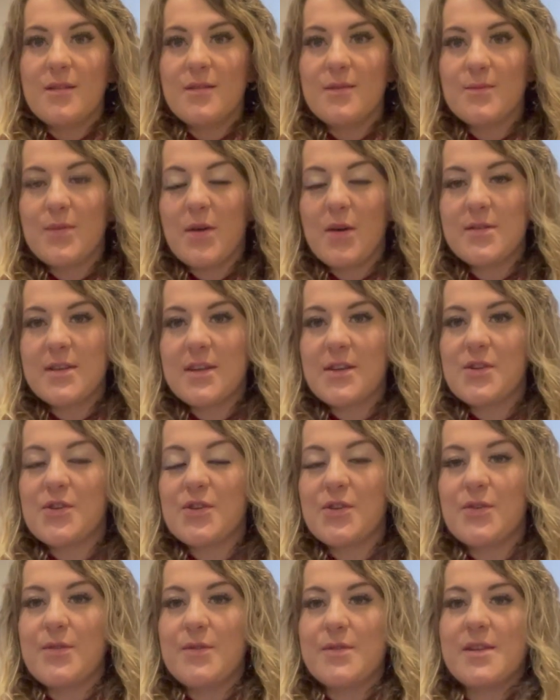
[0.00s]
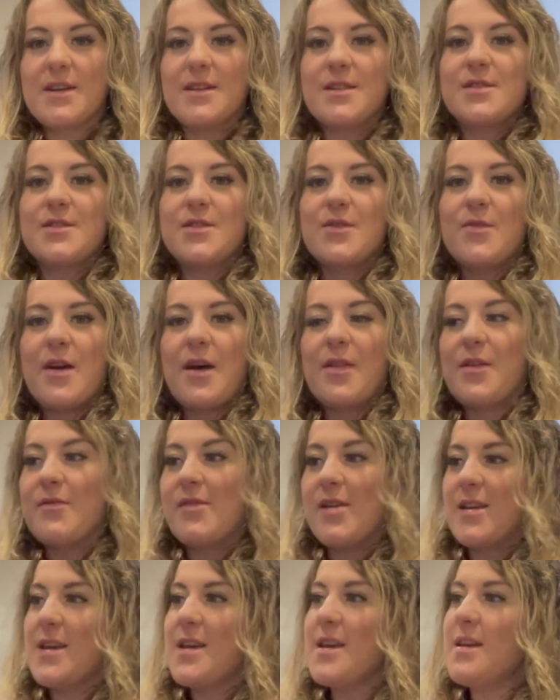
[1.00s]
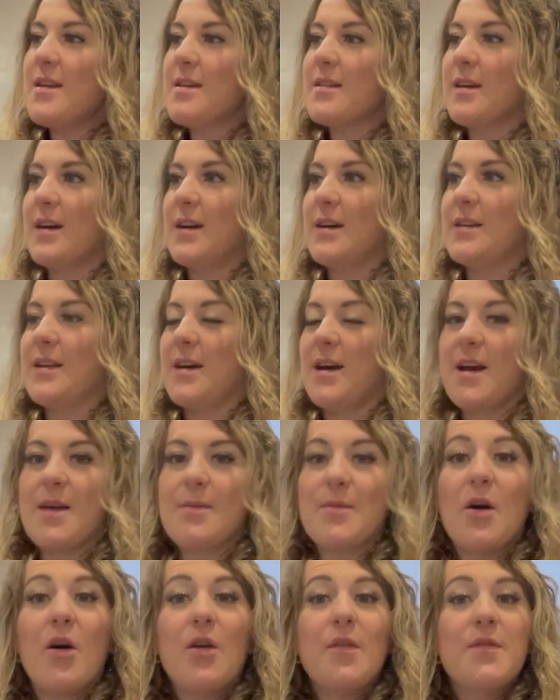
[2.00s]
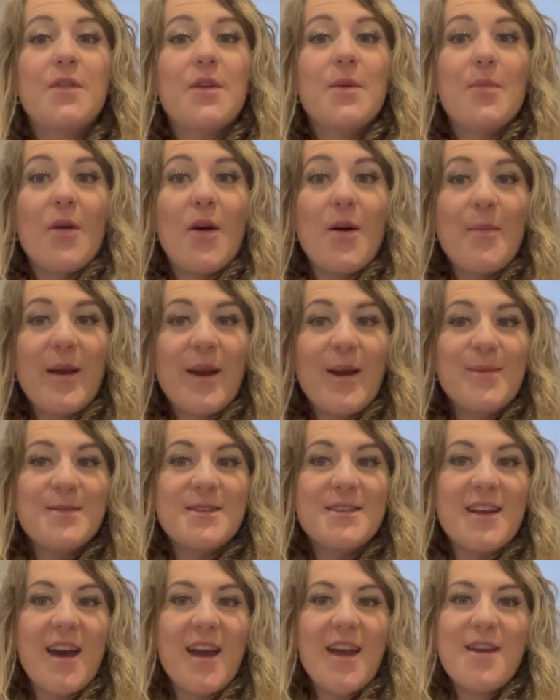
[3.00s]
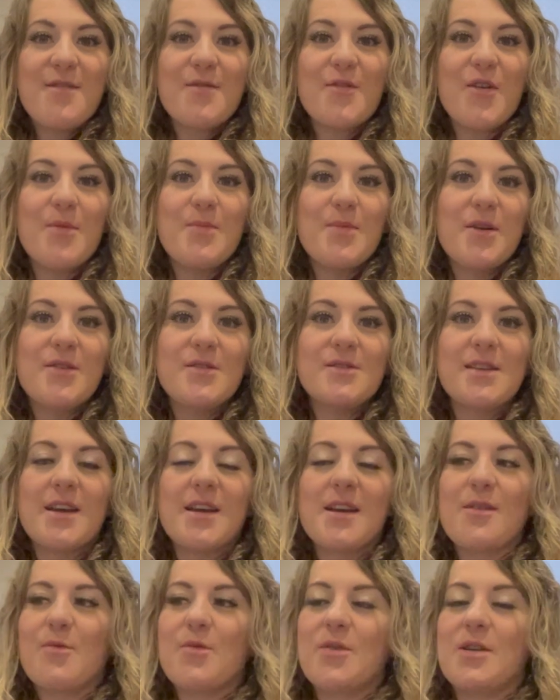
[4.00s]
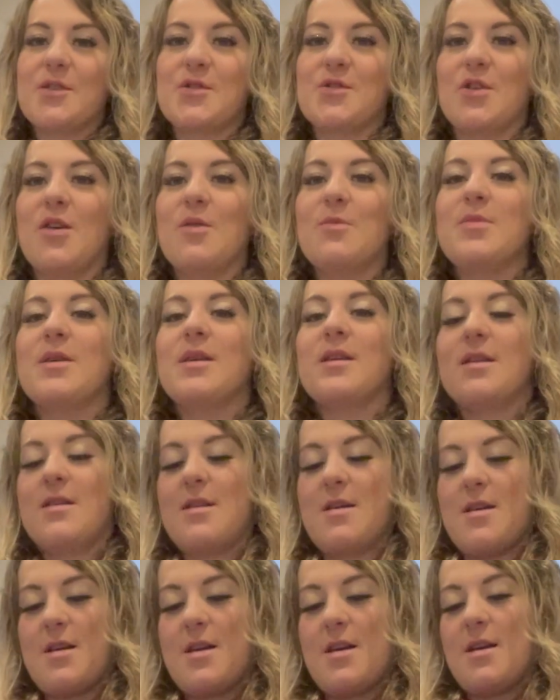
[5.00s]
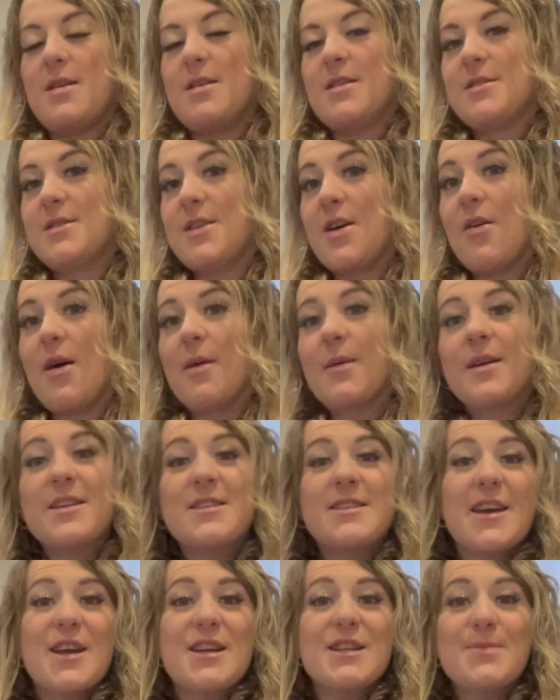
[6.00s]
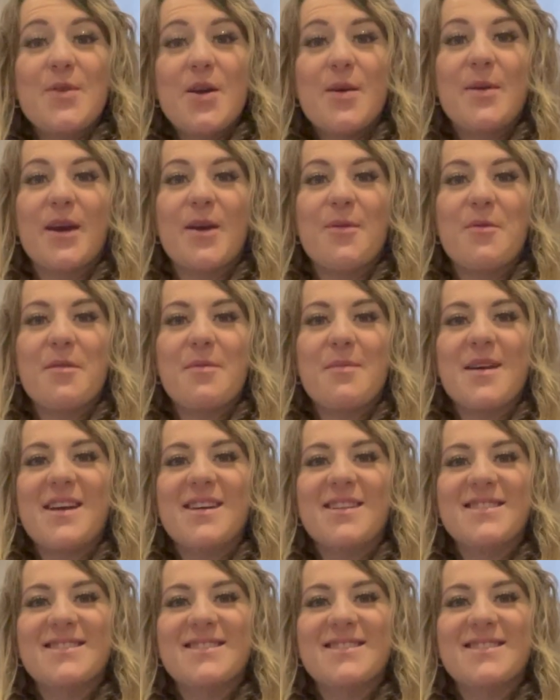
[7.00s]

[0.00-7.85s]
posing shoes and suit at the ready, and I am off to Birmingham today for a posing workshop. So I'm going to take you to Birmingham with me.